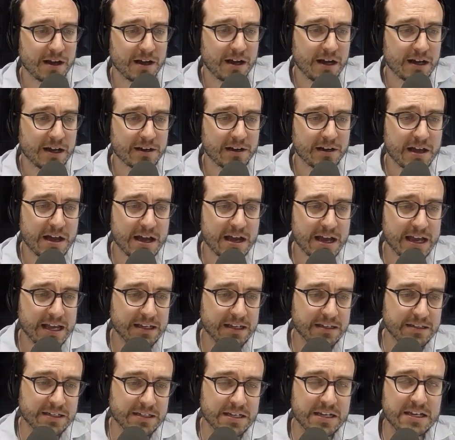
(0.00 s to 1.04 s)

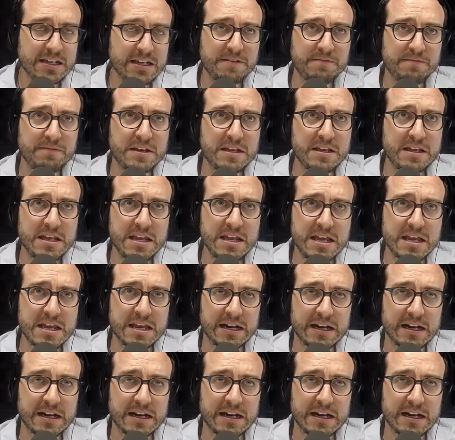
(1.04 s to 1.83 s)
Online TVE,